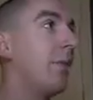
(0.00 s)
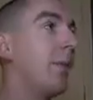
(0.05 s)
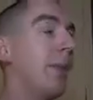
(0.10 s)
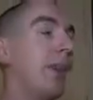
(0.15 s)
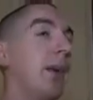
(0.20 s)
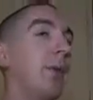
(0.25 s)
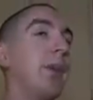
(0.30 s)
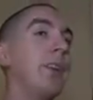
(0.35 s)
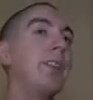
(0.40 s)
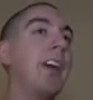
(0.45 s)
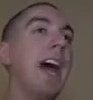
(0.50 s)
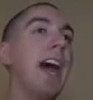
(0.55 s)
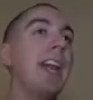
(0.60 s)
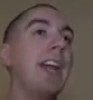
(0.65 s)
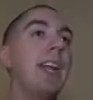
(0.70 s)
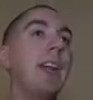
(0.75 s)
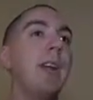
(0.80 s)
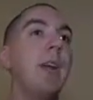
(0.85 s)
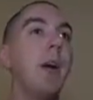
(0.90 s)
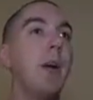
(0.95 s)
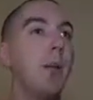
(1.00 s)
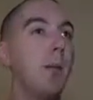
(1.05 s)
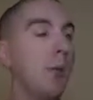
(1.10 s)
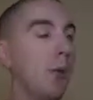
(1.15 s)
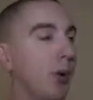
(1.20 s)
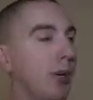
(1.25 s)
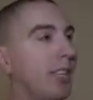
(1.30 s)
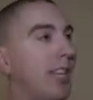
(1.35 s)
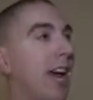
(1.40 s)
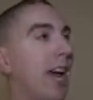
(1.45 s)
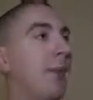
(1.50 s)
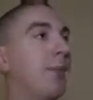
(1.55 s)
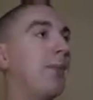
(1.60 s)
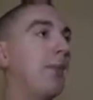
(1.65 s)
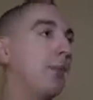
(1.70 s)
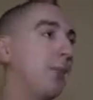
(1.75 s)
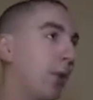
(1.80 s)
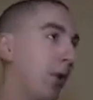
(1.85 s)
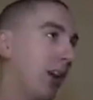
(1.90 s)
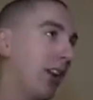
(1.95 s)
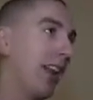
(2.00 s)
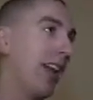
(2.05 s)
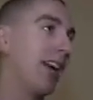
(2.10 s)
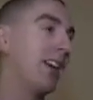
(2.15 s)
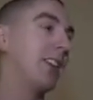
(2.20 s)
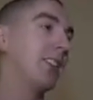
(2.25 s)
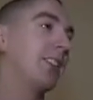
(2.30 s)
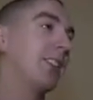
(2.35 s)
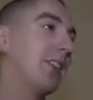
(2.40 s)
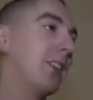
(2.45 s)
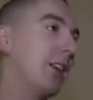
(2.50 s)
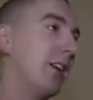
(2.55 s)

but then we've added more depth, more layers